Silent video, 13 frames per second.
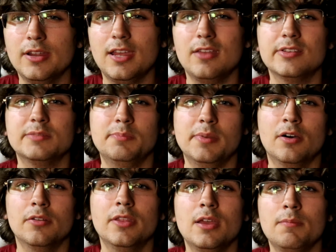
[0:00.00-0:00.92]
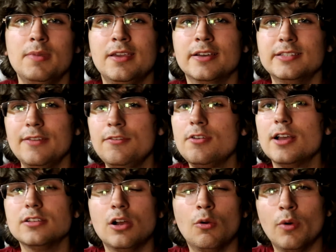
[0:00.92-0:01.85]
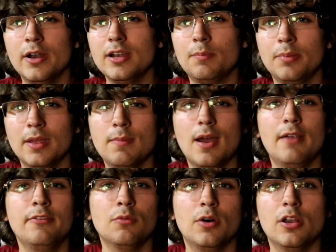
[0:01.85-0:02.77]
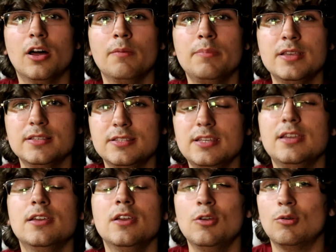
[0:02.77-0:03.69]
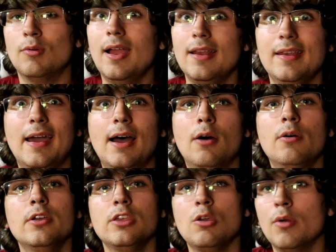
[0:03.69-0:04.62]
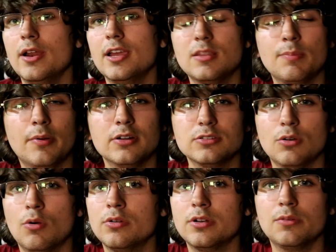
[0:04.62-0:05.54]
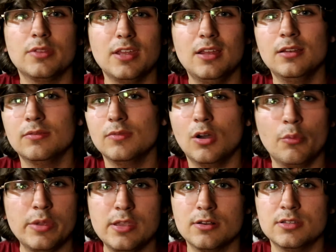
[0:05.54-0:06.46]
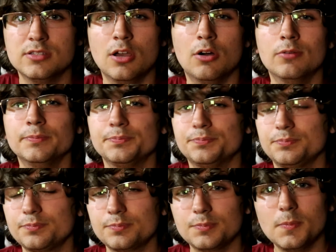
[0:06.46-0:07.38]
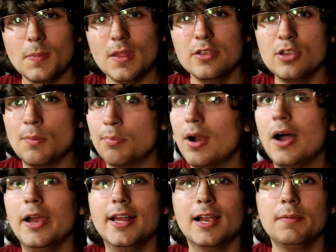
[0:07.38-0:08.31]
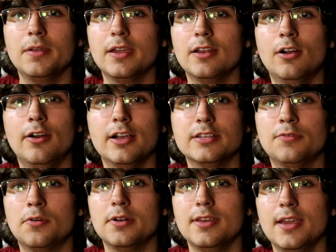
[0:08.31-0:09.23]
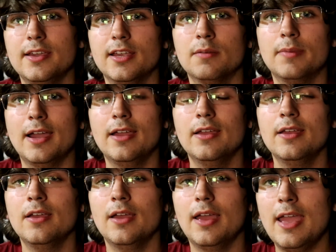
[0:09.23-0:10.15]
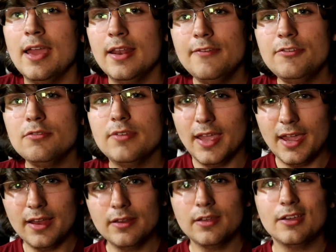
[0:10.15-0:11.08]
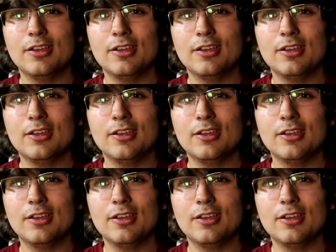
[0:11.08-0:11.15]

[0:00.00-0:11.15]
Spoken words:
it in this build, because if you guys are wanting to play Battlefield 1 on PC right now, you want to get the parts ordered within a week or so, you're probably not going to be able to get an RX 480 8GB, and if you can,